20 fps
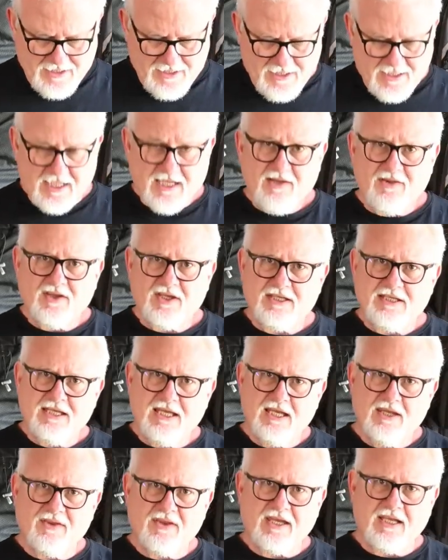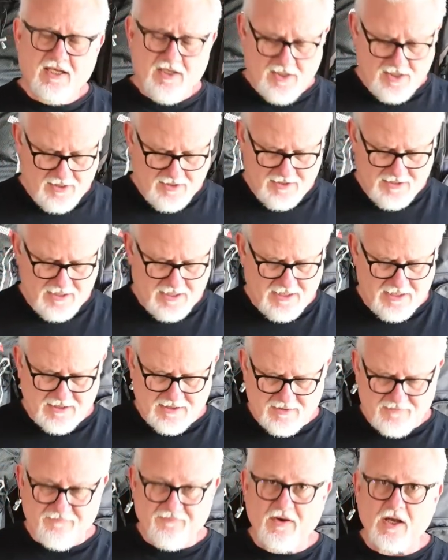And in the year that has
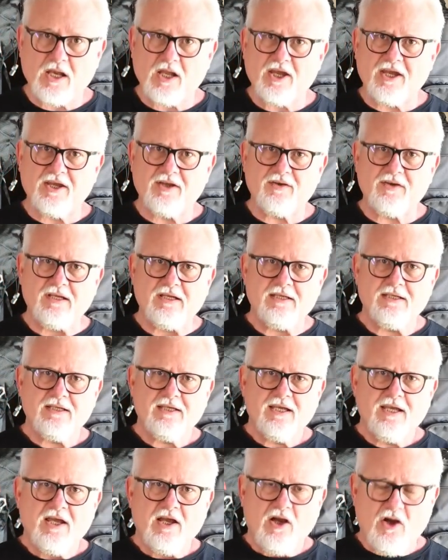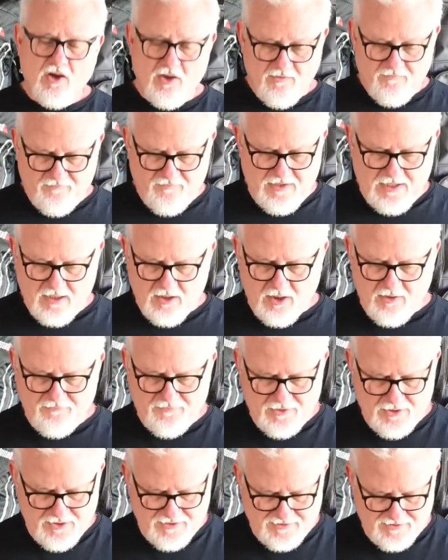followed, I've
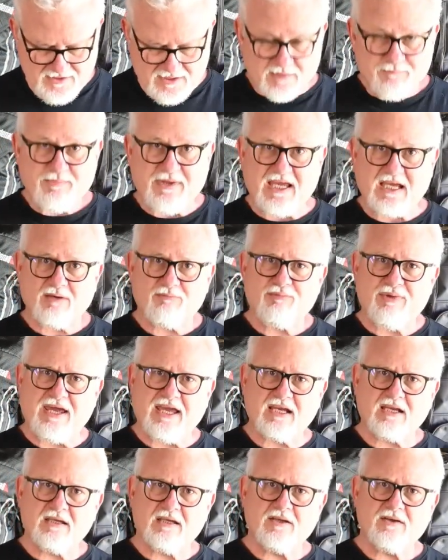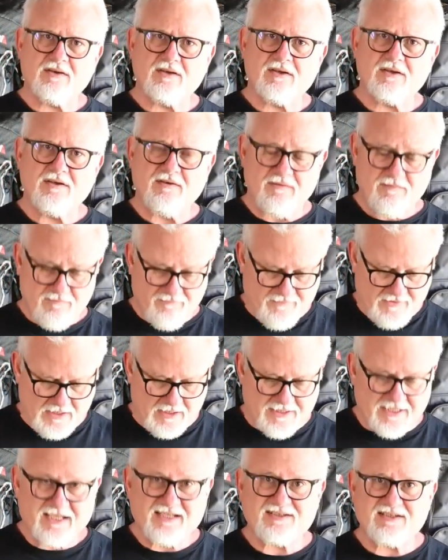used this backpack
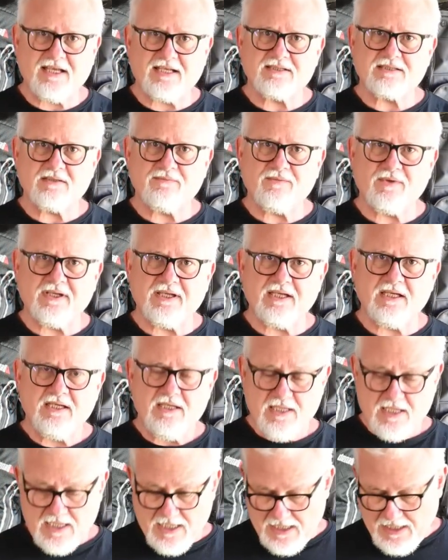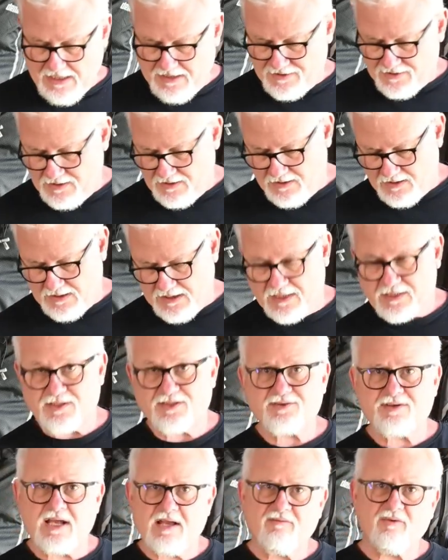fairly extensively as a
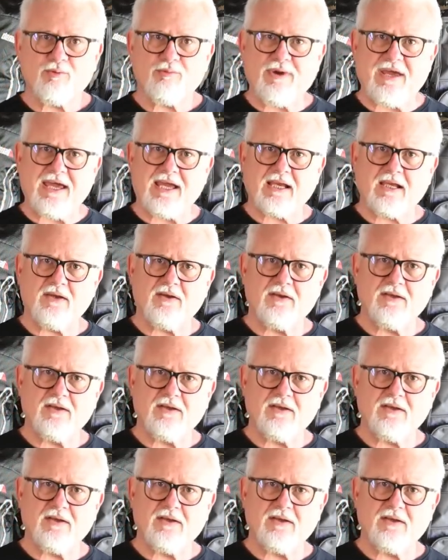travel pack